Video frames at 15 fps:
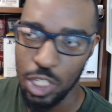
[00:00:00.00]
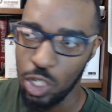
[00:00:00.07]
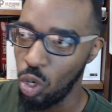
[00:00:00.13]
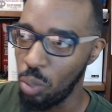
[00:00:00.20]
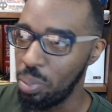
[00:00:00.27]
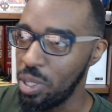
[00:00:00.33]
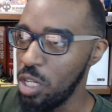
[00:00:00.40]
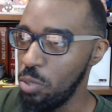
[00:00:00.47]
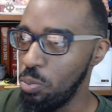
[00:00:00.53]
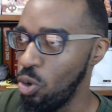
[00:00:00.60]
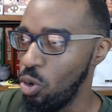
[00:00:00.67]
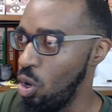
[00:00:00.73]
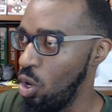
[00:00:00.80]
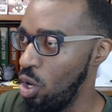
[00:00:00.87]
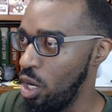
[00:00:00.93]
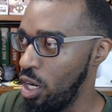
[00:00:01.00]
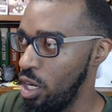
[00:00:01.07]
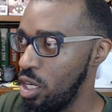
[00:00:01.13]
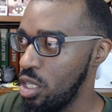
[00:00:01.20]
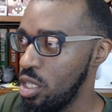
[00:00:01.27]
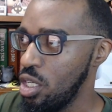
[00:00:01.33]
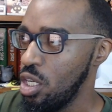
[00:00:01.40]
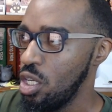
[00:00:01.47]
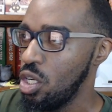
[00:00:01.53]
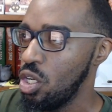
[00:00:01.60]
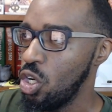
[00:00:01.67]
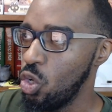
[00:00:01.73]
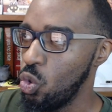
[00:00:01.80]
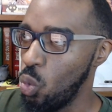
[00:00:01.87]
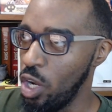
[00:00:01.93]
or people are
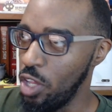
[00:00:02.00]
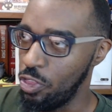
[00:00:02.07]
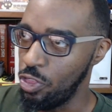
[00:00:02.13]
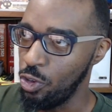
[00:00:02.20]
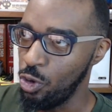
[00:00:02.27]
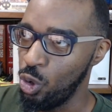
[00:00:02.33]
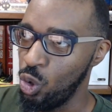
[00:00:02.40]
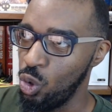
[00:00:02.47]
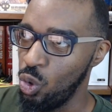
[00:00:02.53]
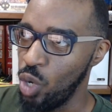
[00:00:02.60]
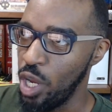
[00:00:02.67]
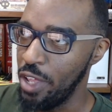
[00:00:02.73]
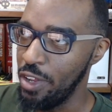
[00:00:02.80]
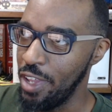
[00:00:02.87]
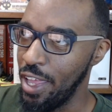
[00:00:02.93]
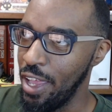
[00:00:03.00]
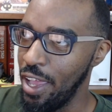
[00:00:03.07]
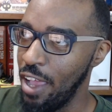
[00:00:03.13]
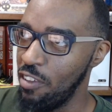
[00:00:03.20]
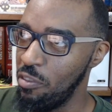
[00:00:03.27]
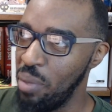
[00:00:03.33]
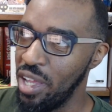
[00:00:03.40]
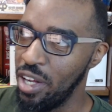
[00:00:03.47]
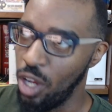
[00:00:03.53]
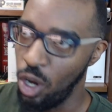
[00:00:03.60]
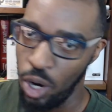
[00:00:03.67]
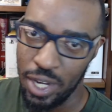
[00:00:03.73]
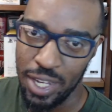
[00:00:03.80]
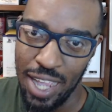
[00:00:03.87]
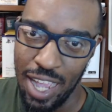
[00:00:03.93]
who went through and that have been
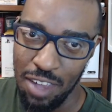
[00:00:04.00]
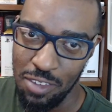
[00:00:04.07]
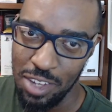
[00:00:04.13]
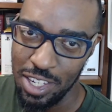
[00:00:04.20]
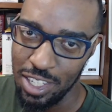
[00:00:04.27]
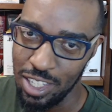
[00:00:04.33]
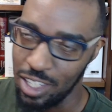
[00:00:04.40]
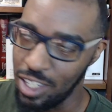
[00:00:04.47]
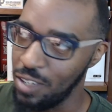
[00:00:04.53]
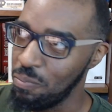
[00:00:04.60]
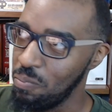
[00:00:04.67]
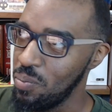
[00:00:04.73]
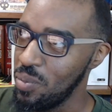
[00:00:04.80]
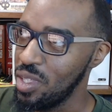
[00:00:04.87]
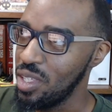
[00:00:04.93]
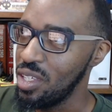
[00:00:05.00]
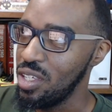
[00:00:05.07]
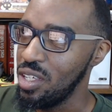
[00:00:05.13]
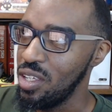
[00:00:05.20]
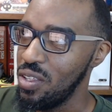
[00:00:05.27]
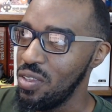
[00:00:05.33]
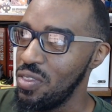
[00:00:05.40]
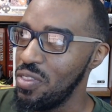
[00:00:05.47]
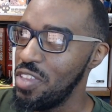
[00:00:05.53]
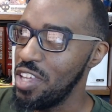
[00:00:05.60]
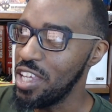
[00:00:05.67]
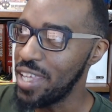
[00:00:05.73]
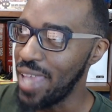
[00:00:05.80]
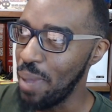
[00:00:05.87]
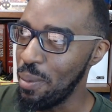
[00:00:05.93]
archiving the
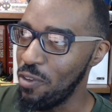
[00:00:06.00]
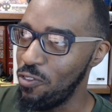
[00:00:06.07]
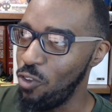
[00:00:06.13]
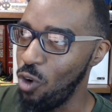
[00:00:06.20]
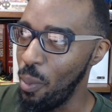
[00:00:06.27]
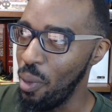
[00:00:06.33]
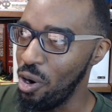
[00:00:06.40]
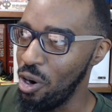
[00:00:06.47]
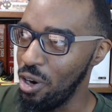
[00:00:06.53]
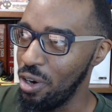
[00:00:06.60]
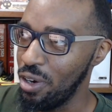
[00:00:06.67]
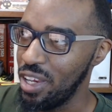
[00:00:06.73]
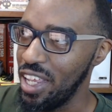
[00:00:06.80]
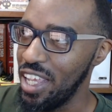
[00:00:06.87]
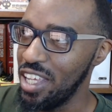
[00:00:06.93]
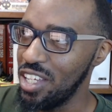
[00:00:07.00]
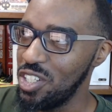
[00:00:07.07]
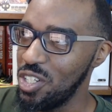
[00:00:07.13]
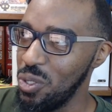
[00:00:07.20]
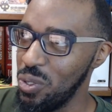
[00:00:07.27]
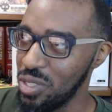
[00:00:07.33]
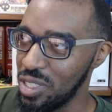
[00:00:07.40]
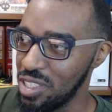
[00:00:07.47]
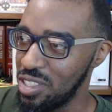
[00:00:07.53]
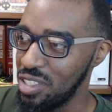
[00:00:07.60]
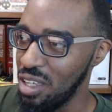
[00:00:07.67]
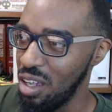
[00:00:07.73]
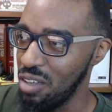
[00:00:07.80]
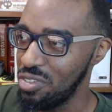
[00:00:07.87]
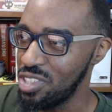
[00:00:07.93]
Game Informer issues and
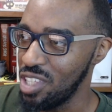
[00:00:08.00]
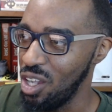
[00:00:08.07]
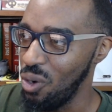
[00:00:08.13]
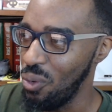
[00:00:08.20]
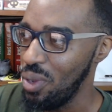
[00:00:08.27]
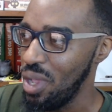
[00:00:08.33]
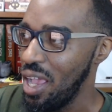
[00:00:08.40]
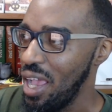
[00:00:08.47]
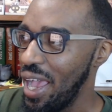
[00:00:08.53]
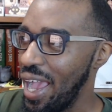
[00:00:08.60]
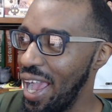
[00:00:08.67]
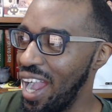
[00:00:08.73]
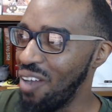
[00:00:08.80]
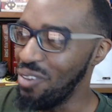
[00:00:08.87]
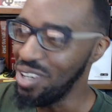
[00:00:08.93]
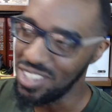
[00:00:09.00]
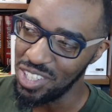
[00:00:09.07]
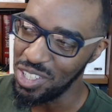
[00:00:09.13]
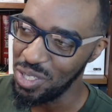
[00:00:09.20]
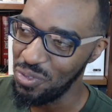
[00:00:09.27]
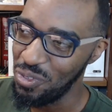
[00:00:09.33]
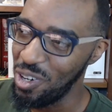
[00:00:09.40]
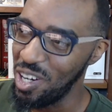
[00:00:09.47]
stuff. So I went searching for